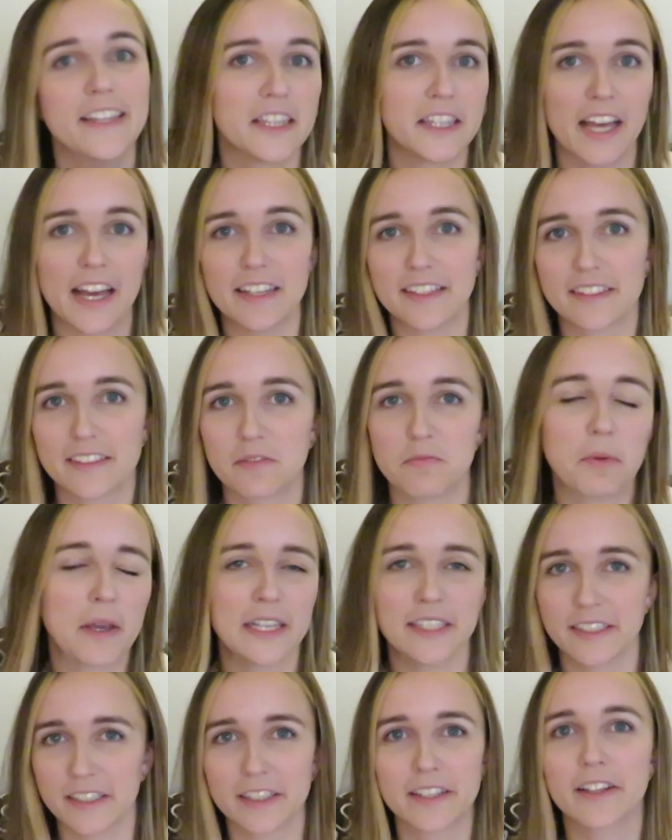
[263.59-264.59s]
That's
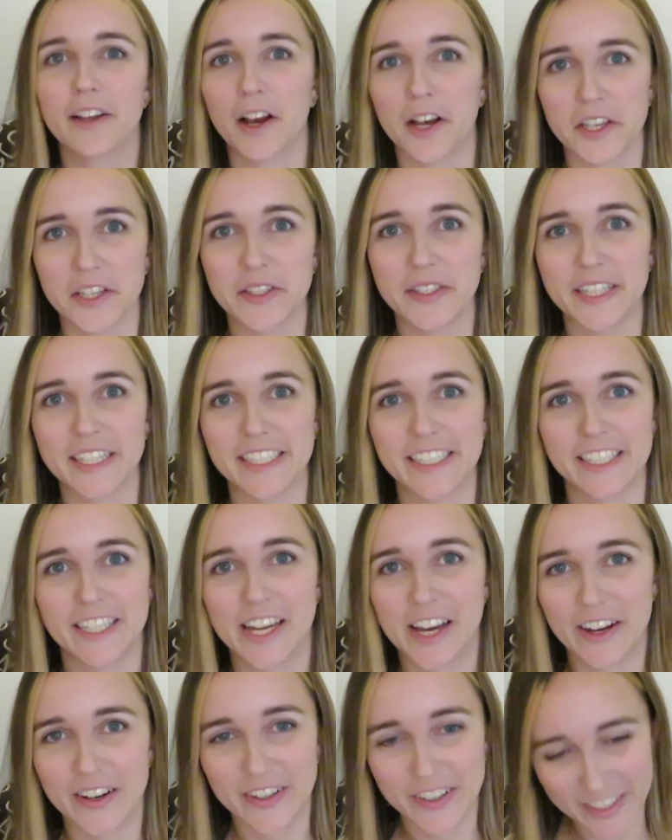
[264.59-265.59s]
basically all you need to
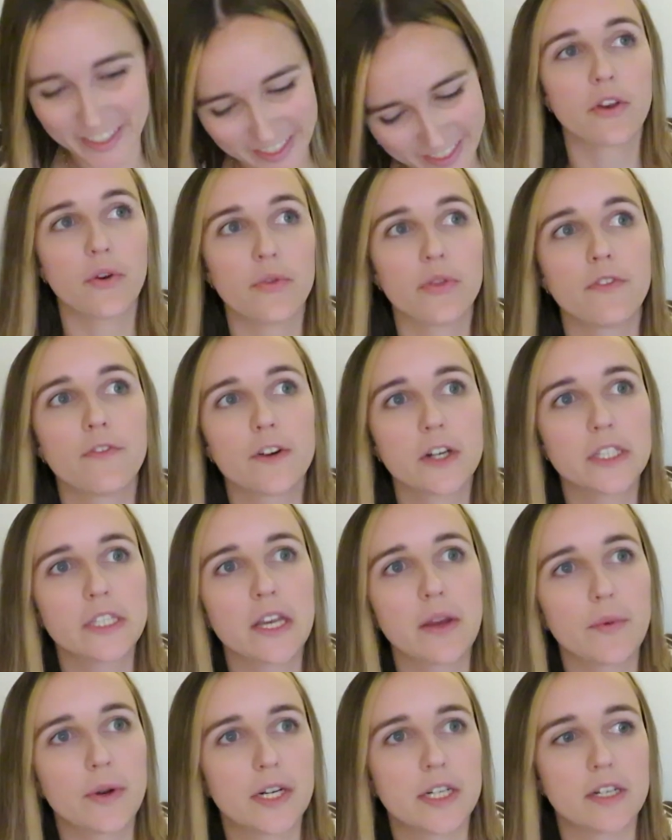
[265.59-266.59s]
know. So the first
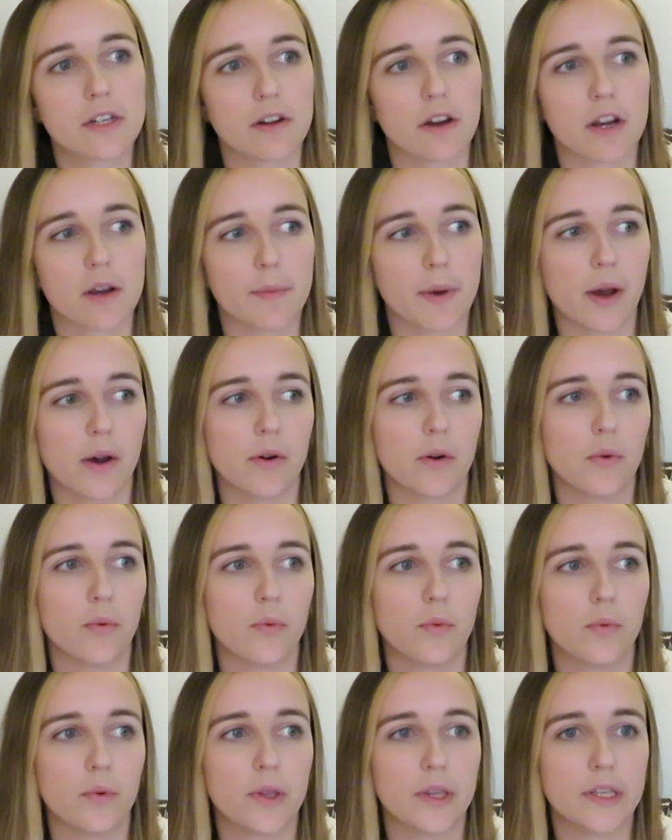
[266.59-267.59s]
thing I wanted to talk
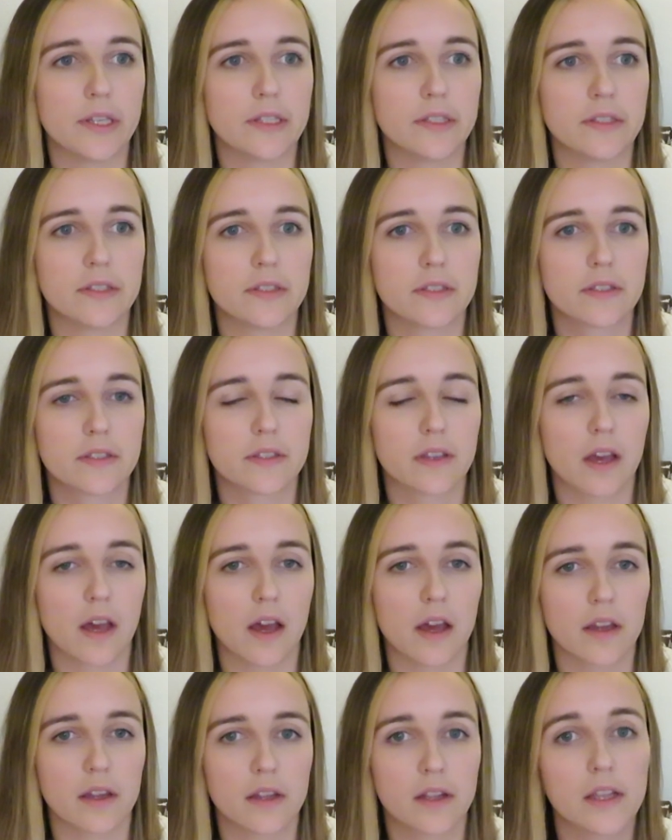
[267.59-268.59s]
about is
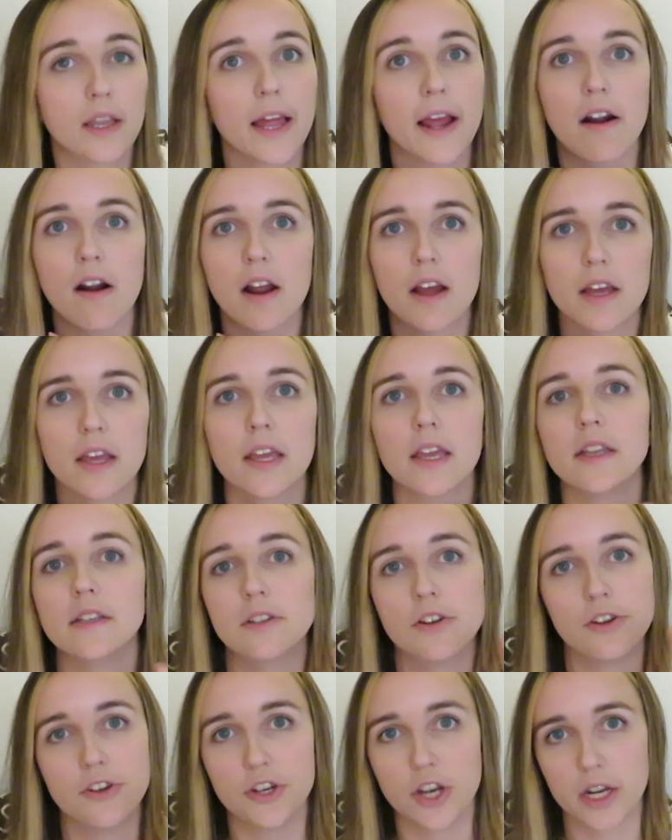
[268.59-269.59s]
Klara
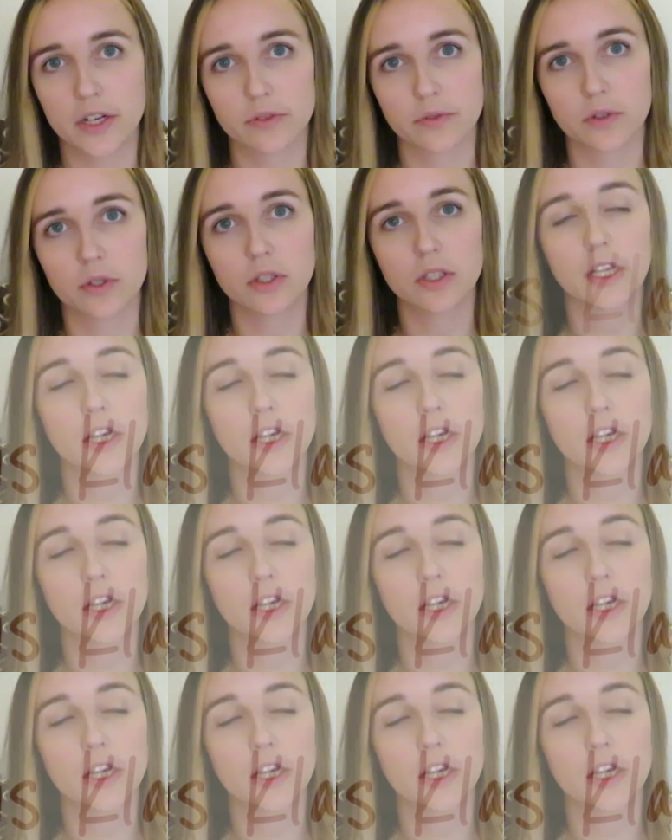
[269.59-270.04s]
in general,